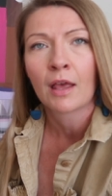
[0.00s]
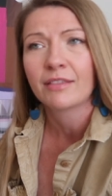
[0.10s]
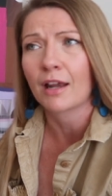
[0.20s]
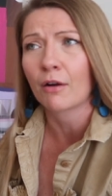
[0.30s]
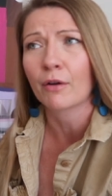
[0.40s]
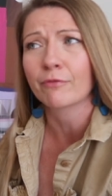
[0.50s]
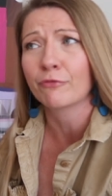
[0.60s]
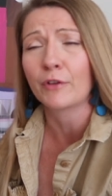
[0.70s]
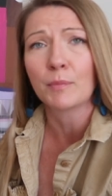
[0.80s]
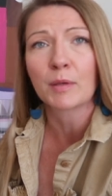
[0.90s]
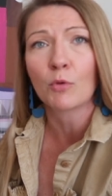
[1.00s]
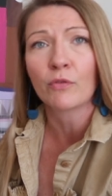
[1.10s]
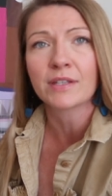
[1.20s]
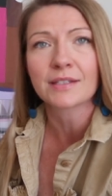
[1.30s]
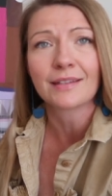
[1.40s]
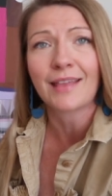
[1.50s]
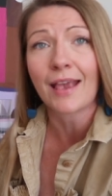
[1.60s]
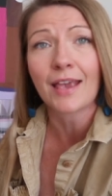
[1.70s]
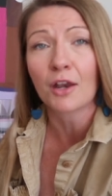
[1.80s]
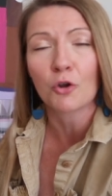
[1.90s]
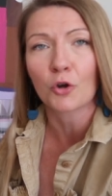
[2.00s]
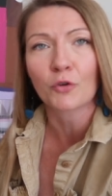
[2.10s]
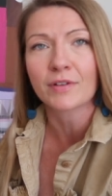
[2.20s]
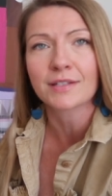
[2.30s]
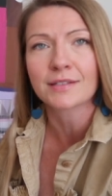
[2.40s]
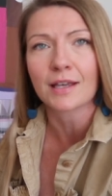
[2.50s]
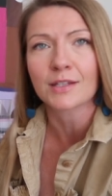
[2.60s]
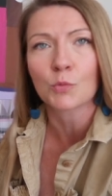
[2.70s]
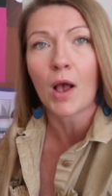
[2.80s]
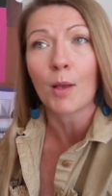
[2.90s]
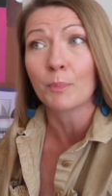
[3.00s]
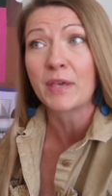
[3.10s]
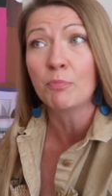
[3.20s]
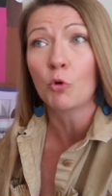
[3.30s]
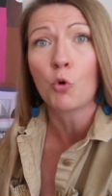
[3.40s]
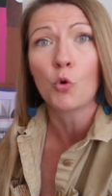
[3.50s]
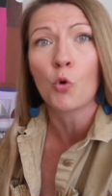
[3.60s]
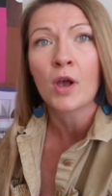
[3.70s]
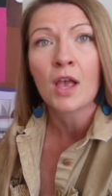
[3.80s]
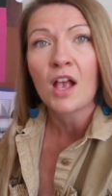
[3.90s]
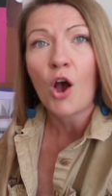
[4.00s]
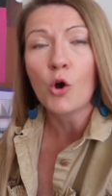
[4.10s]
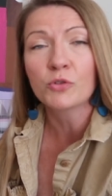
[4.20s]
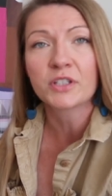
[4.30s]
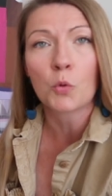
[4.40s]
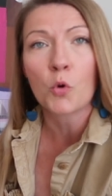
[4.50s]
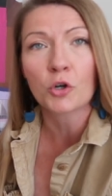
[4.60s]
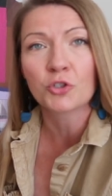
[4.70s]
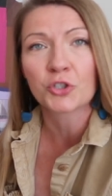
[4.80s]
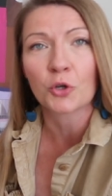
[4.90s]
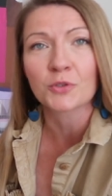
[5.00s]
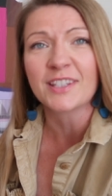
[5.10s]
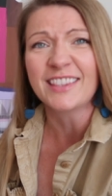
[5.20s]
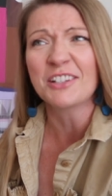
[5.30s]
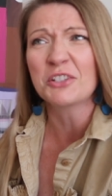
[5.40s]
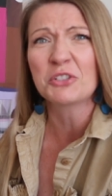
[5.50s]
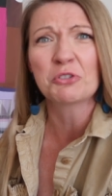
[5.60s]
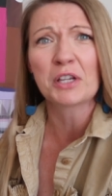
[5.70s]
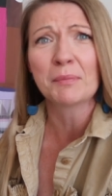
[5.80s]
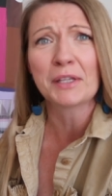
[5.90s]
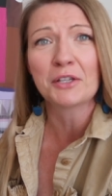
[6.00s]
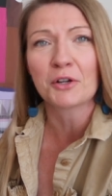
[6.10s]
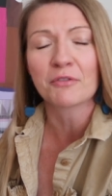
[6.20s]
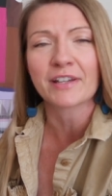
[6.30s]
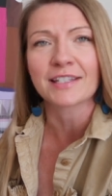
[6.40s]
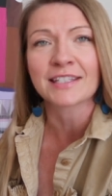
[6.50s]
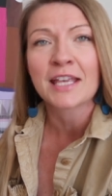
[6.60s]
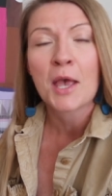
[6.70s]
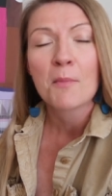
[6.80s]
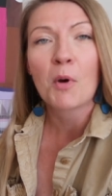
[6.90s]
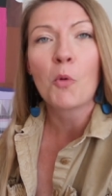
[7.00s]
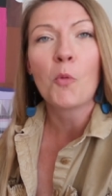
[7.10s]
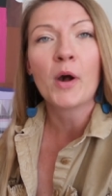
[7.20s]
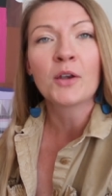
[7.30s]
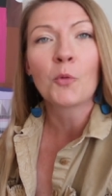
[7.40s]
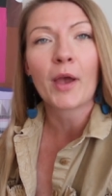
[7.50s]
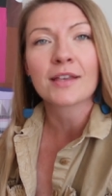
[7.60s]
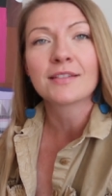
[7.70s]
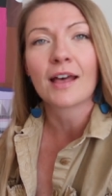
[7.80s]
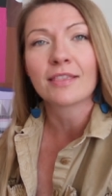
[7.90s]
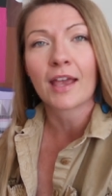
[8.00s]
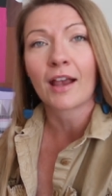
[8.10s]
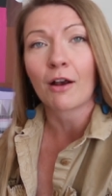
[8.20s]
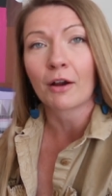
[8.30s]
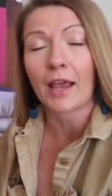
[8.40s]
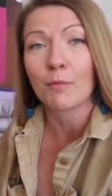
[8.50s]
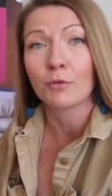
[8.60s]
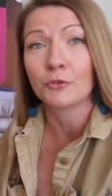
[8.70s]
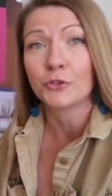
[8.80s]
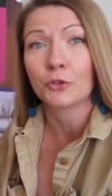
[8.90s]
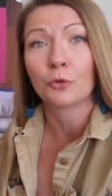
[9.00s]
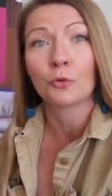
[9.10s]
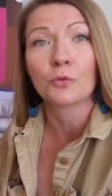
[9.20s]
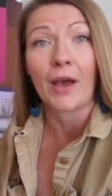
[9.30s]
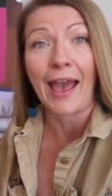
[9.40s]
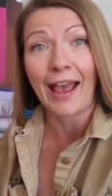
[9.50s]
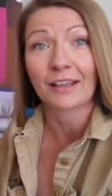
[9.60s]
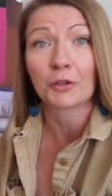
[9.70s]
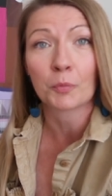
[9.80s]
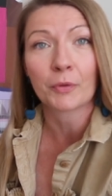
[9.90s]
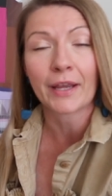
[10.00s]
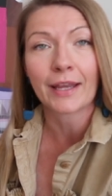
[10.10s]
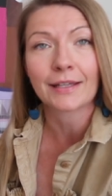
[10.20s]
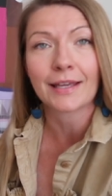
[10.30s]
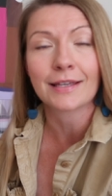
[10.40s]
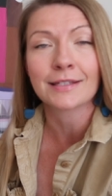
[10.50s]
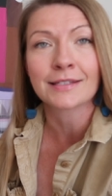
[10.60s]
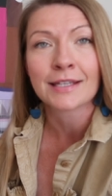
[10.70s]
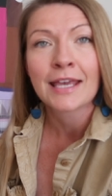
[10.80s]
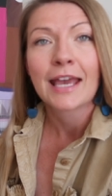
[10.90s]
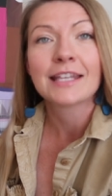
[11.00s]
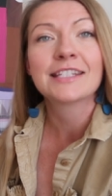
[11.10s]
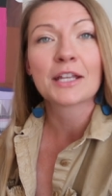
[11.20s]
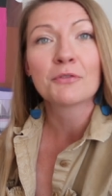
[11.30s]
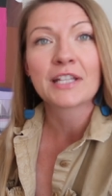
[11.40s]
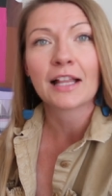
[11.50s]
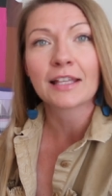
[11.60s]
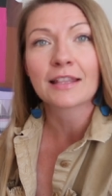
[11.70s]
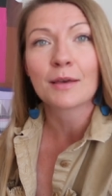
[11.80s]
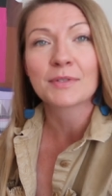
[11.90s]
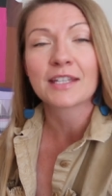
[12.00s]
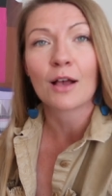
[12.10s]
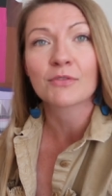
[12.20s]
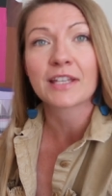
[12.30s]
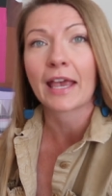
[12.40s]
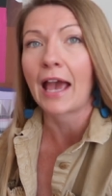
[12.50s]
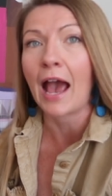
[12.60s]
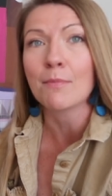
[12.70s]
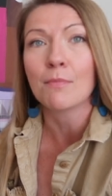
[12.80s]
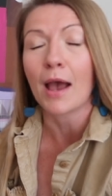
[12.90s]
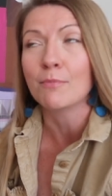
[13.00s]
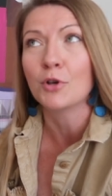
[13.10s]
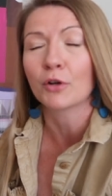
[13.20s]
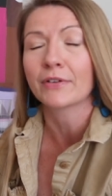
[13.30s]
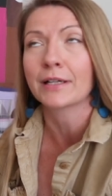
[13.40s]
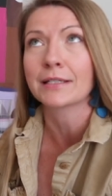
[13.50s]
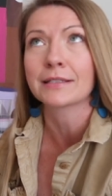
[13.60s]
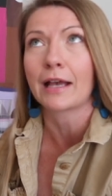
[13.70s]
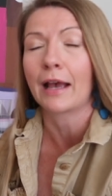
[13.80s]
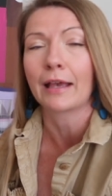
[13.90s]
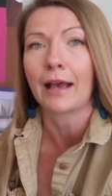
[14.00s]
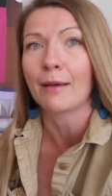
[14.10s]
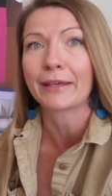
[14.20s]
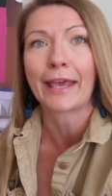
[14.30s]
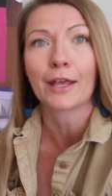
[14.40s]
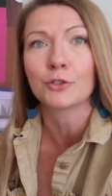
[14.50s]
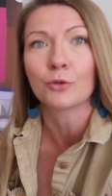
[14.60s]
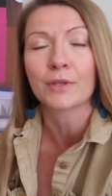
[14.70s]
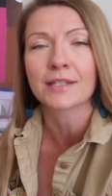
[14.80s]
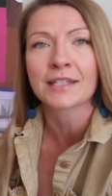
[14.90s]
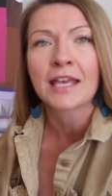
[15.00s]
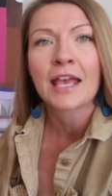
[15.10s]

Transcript: that are filming movies, they get nervous as well. People who host award shows, they're extremely nervous. But one way that they are able to hack their brain is, instead of telling themselves like, I'm nervous, I can't do this,